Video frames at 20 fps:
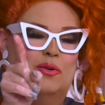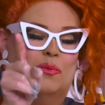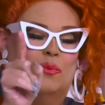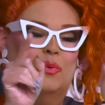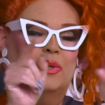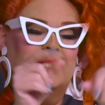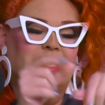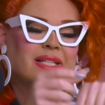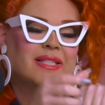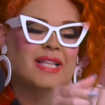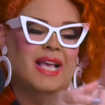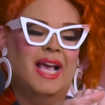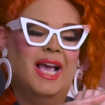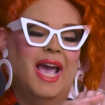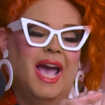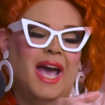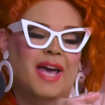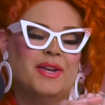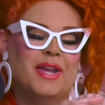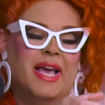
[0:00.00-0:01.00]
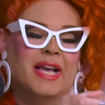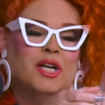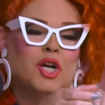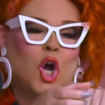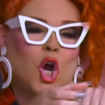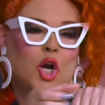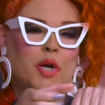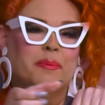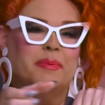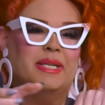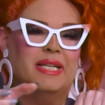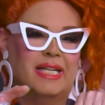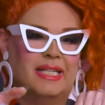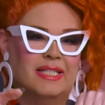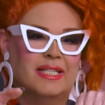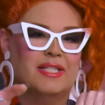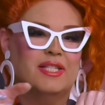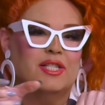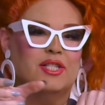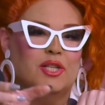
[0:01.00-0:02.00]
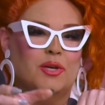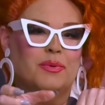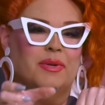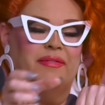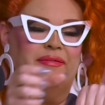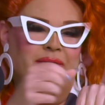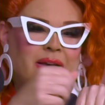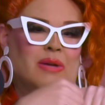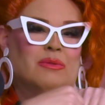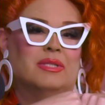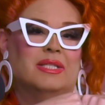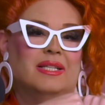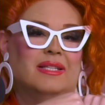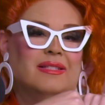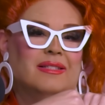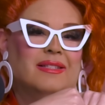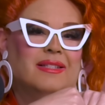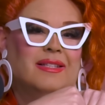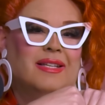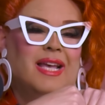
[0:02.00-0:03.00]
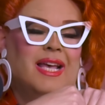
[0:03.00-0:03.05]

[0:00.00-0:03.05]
was that they had a carbonated soda fountain.